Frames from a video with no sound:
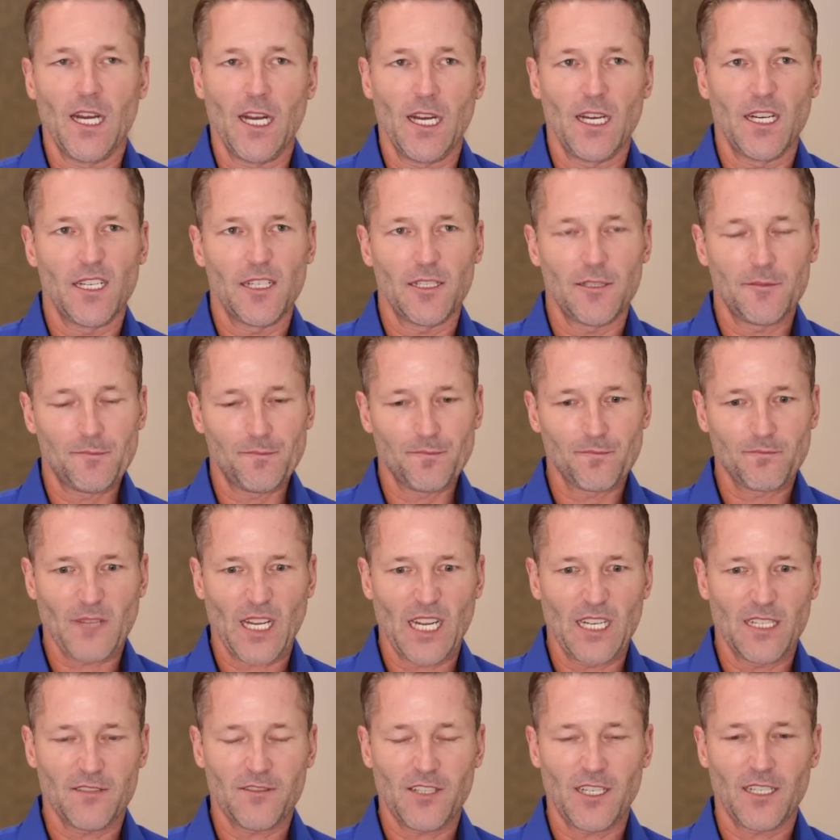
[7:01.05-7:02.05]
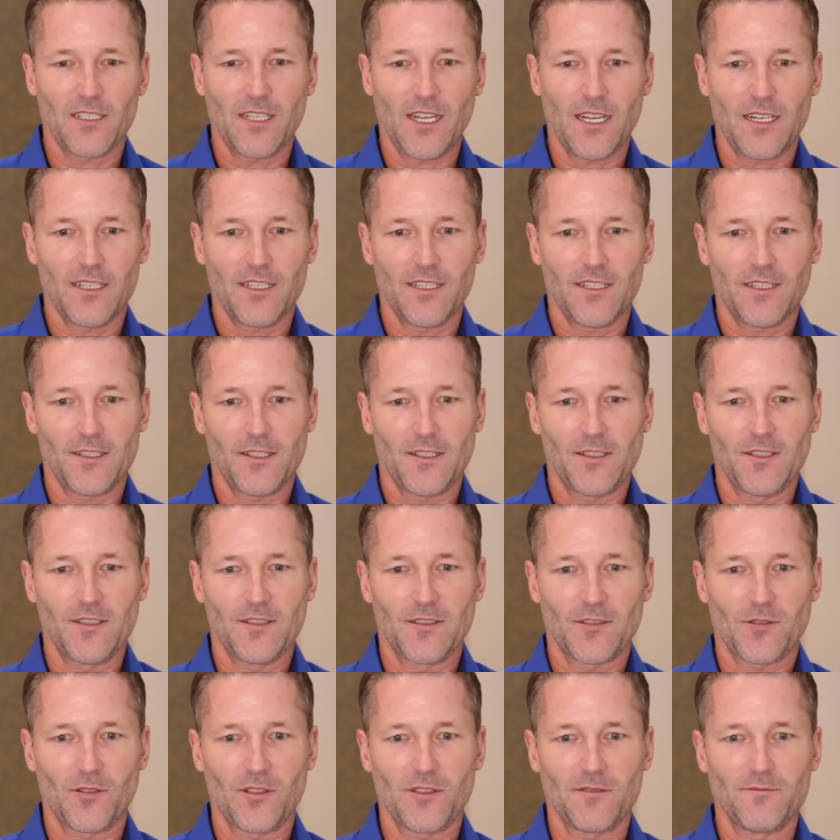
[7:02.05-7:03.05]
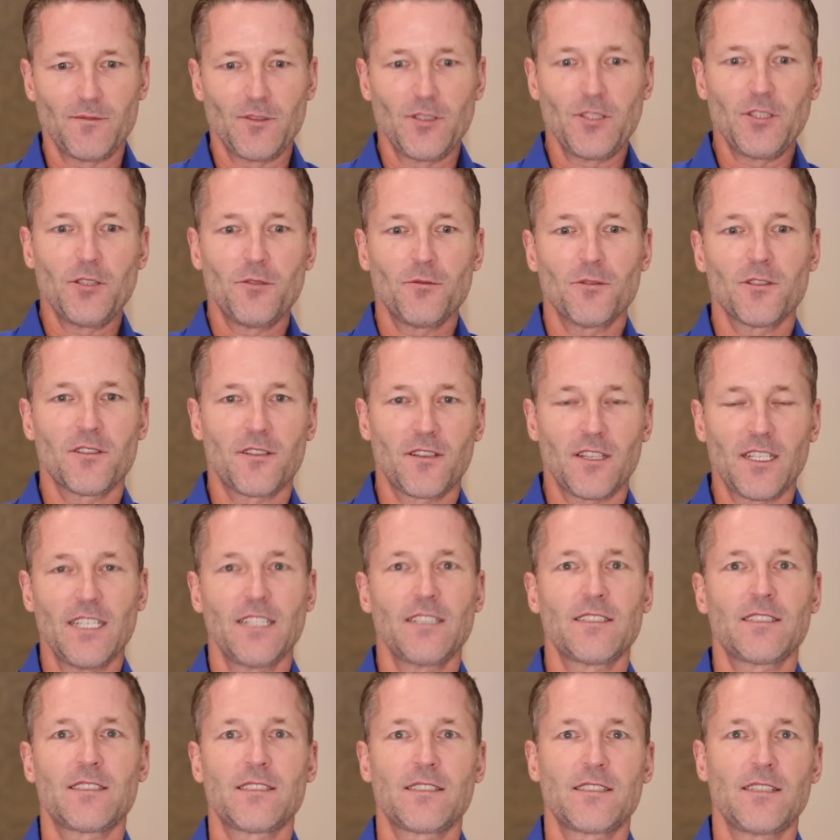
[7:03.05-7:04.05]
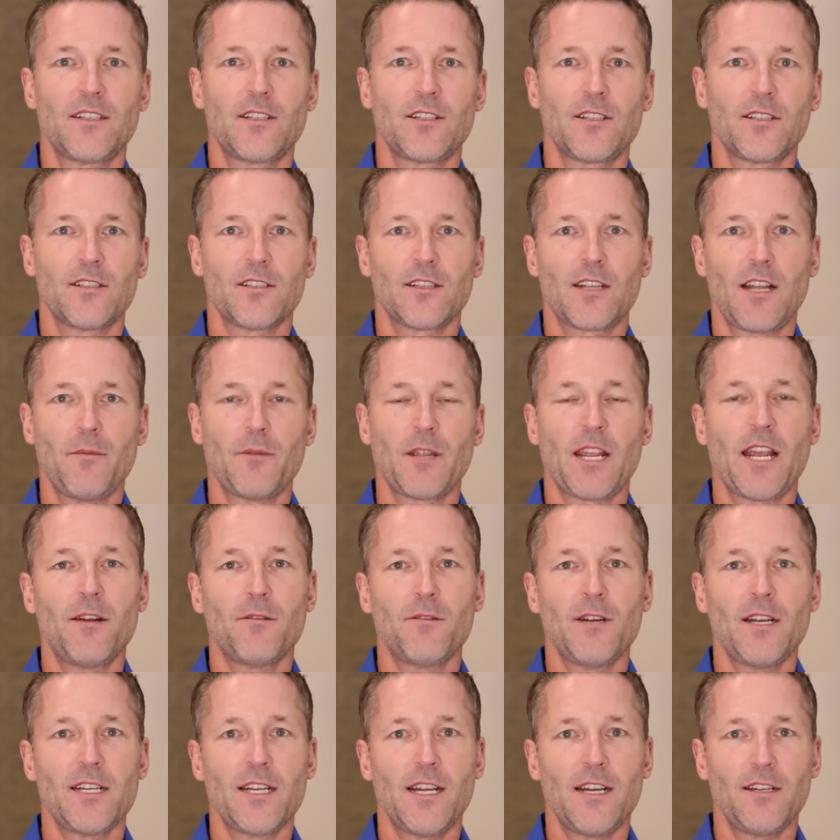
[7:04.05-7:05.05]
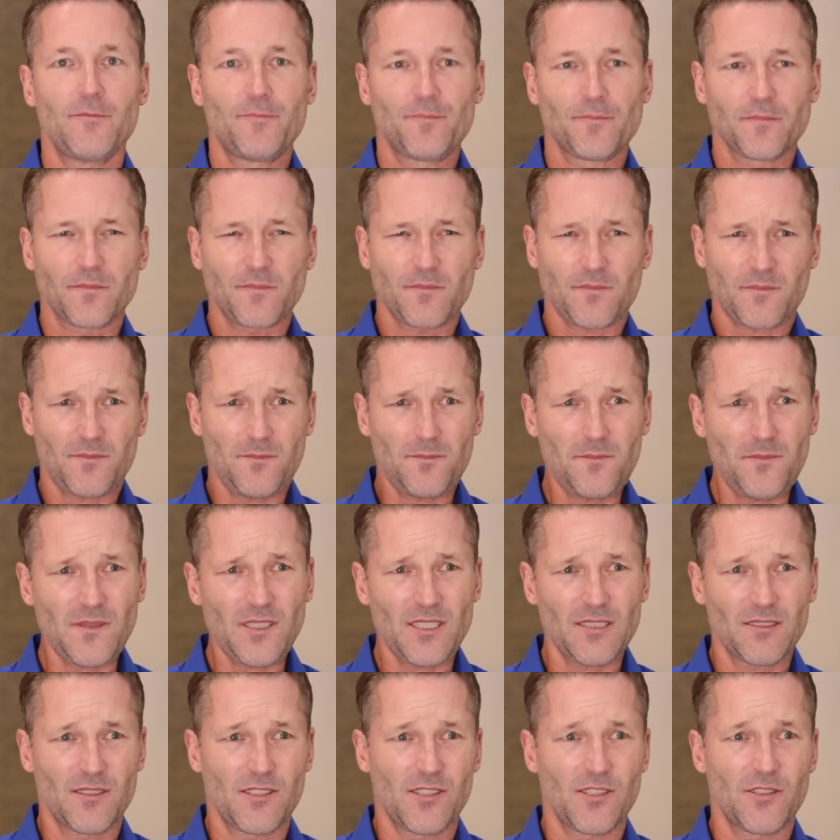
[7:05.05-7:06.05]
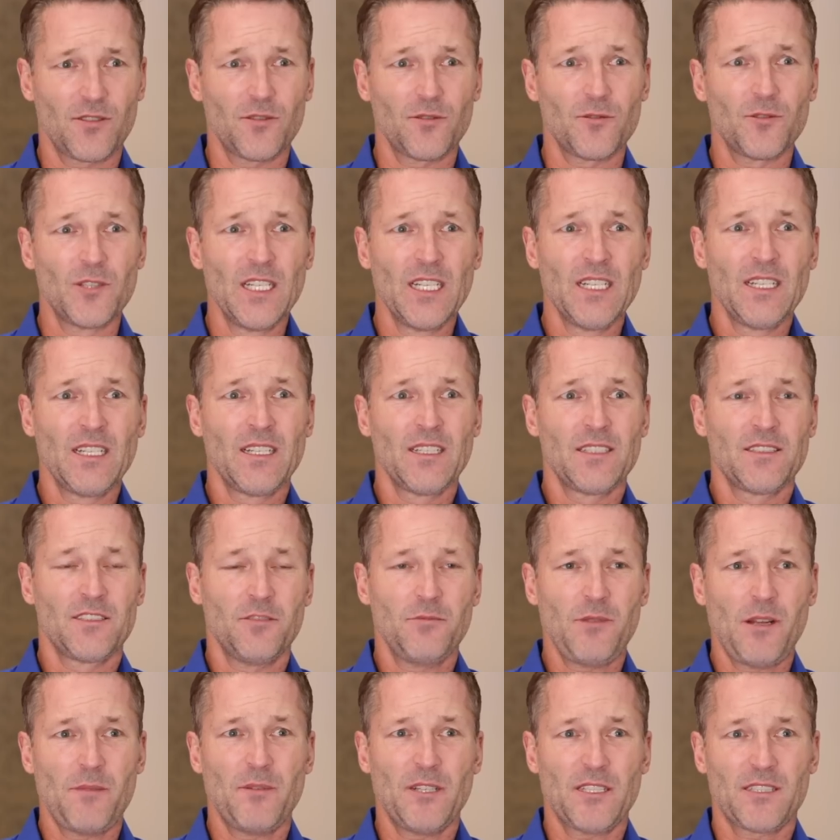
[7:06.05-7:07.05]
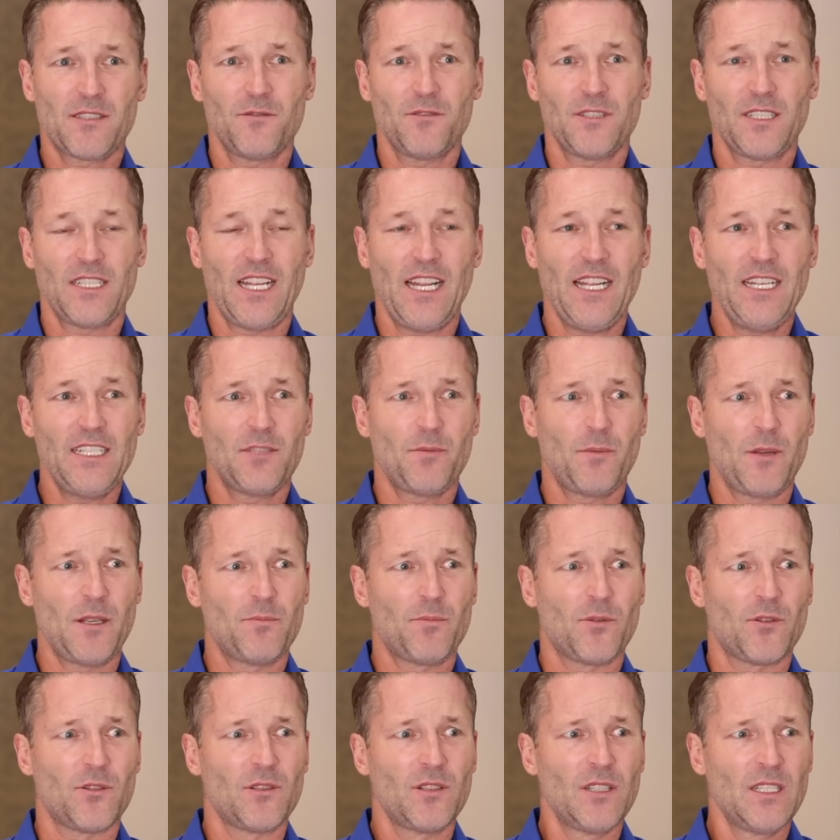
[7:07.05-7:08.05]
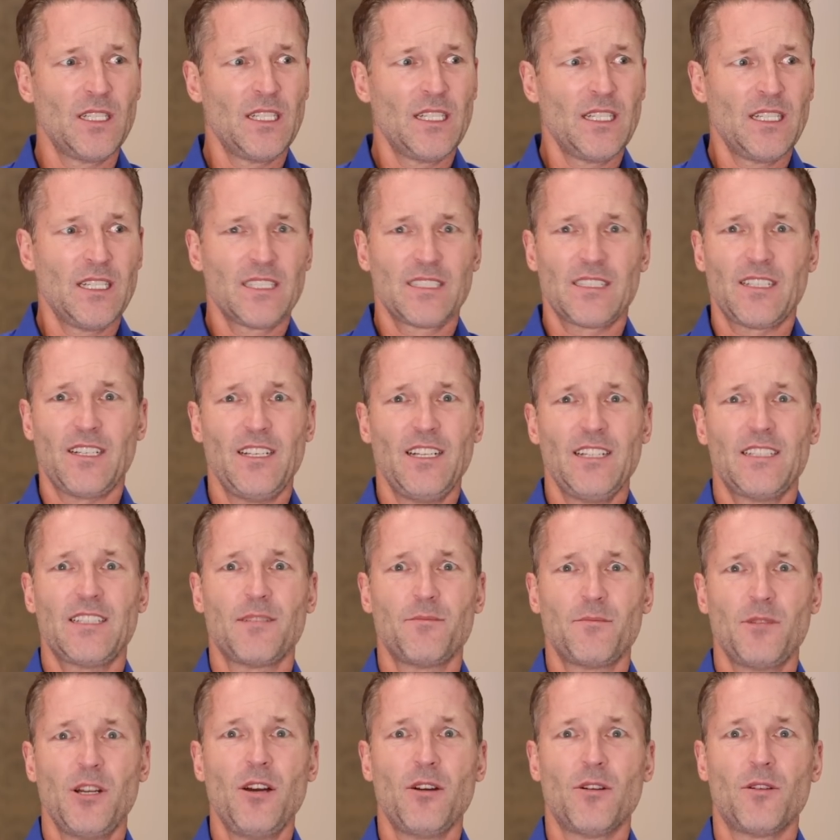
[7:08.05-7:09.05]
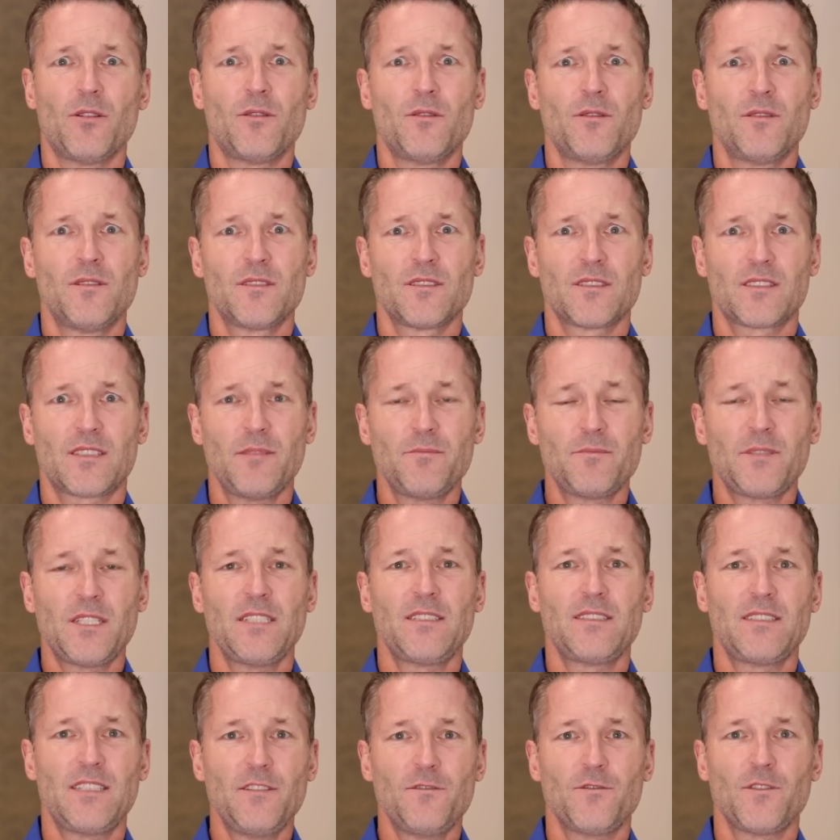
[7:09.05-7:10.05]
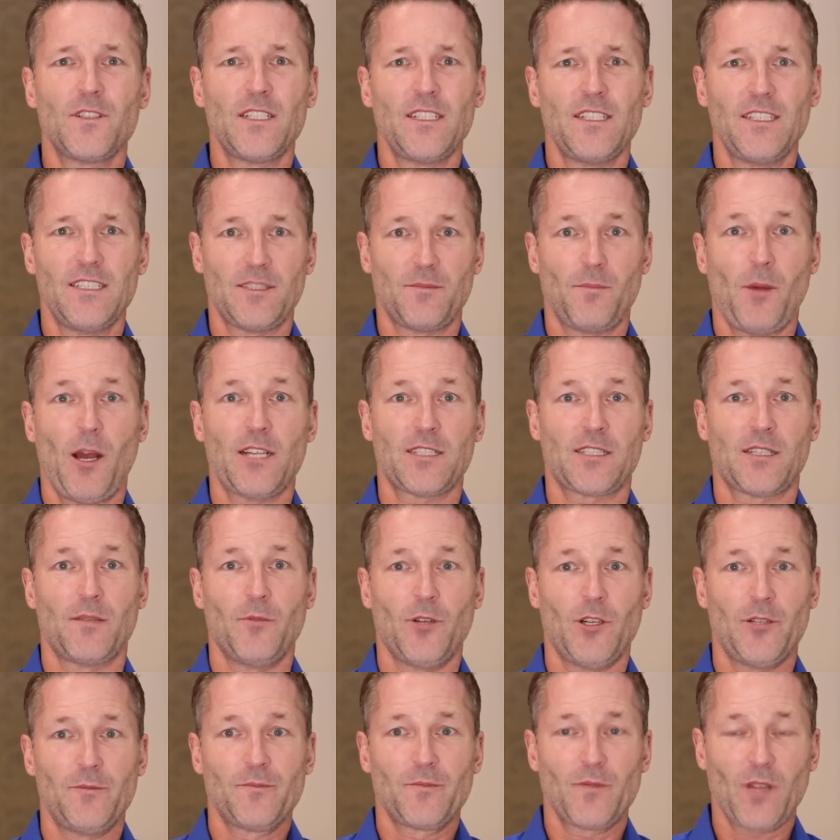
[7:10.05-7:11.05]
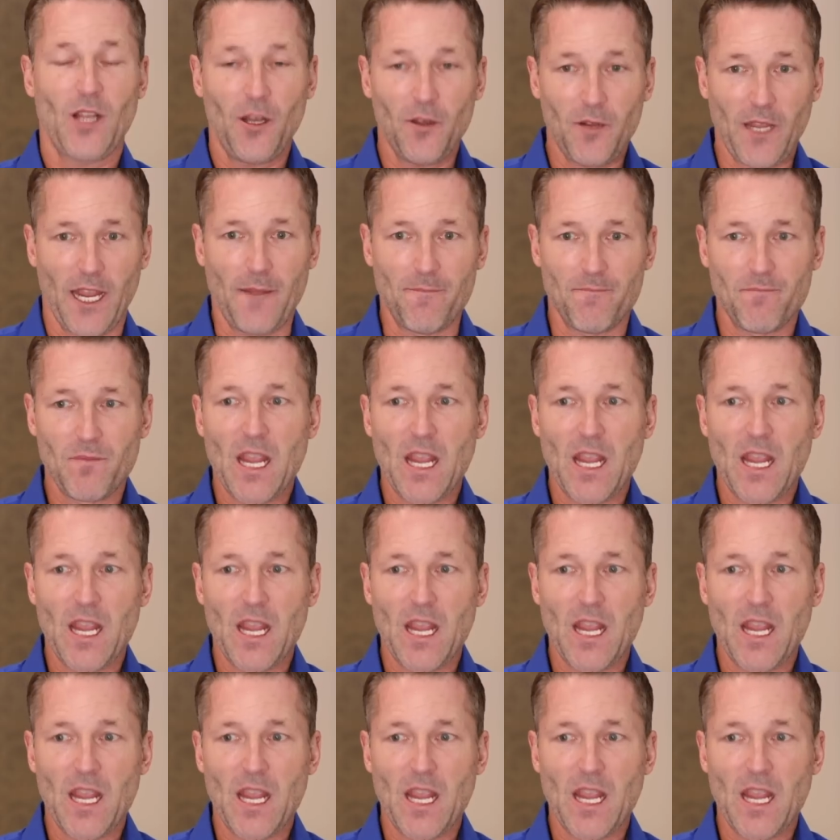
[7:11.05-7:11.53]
and I've got a lot of sort of newer things that are coming out right now to do my best to engage people to let them know something different is possible. Okay,